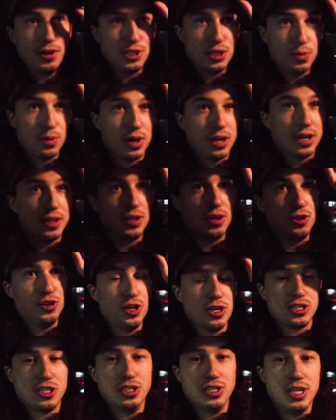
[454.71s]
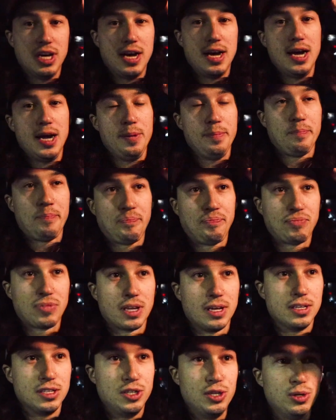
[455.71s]
So we're gonna get there just in time
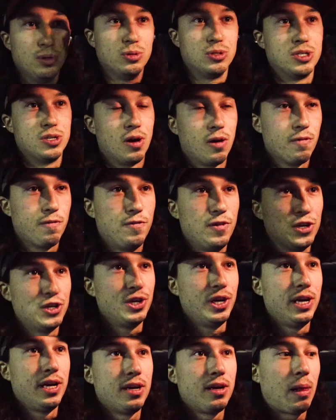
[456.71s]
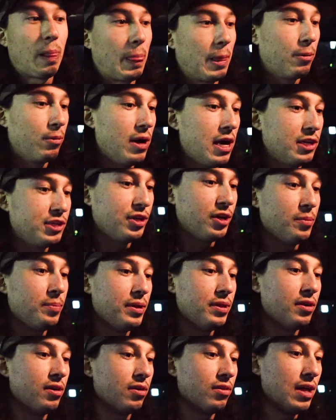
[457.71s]
to start fishing. We're actually gonna be
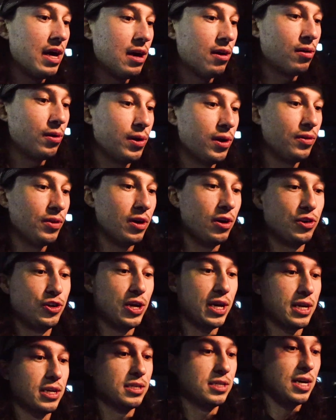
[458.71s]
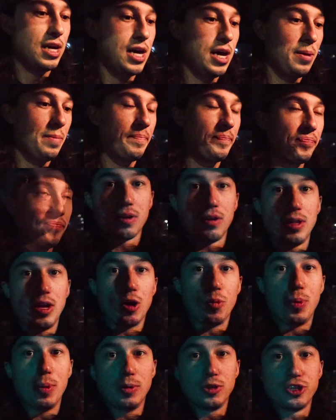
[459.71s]
there a lot earlier than our check-in time.
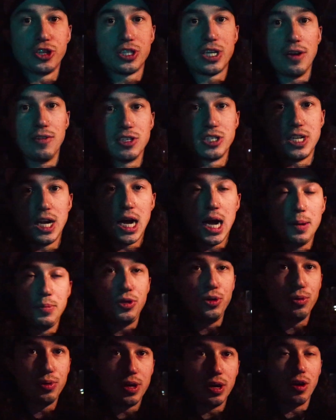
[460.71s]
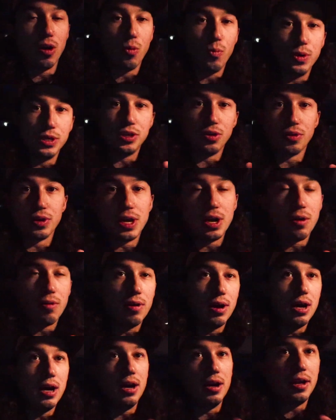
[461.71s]
That'll pretty much just give us time to get our winter gear
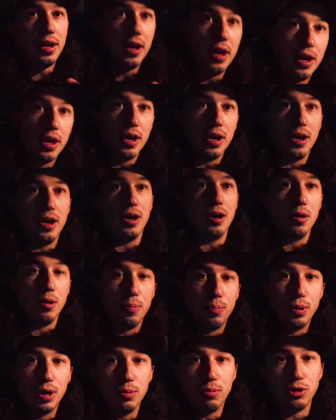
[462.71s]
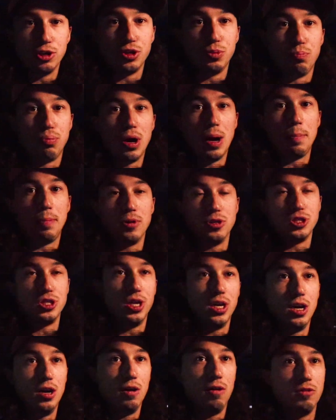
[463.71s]
on and pretty much prep
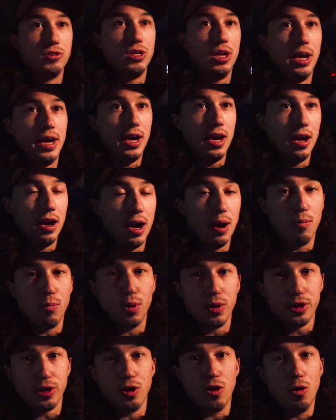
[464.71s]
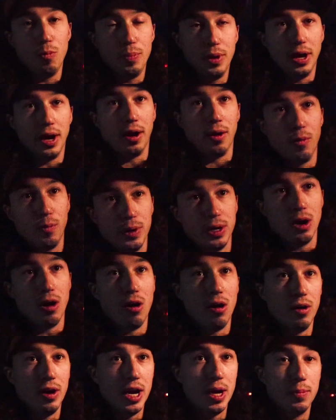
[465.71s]
ourselves. And I'm really hoping we
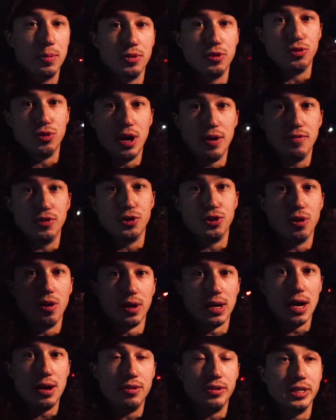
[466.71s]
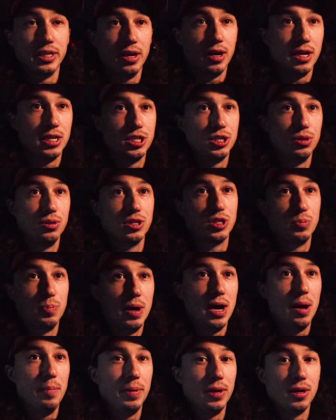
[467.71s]
are able to drive the truck out in the ice to the
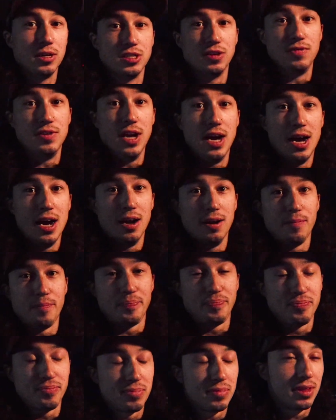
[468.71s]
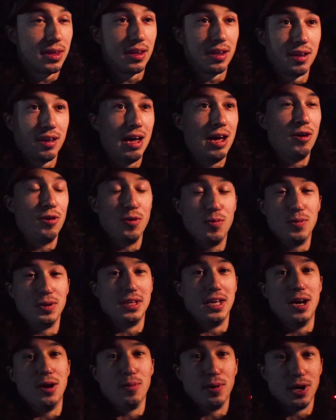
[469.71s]
spot because if not, I don't know what the
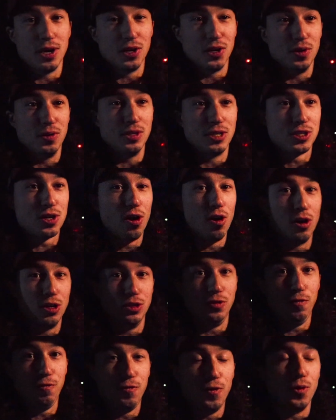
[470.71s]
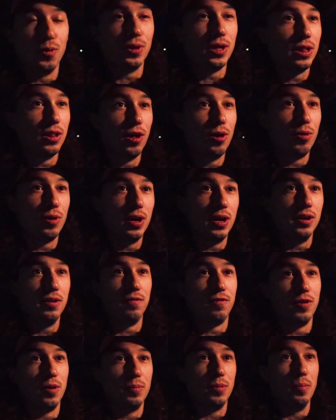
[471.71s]
hell we're gonna do. This car is fully loaded
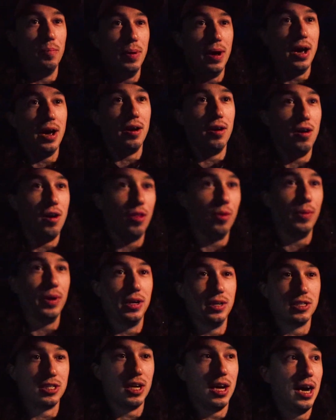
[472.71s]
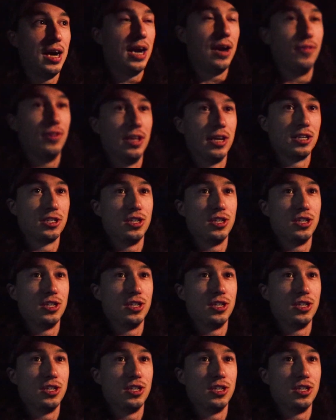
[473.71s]
from the bed all the way inside, everything.